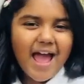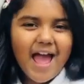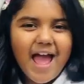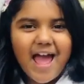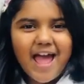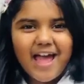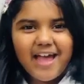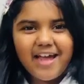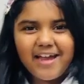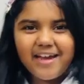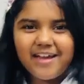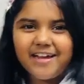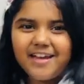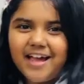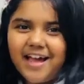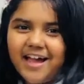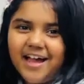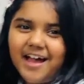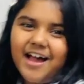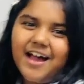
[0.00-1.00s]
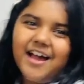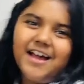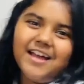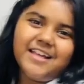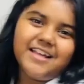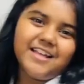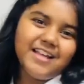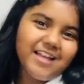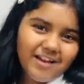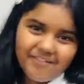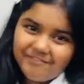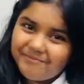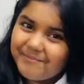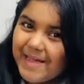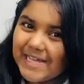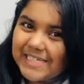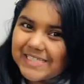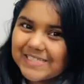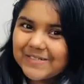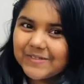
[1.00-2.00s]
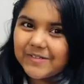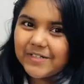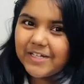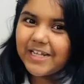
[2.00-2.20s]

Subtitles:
and I love my school,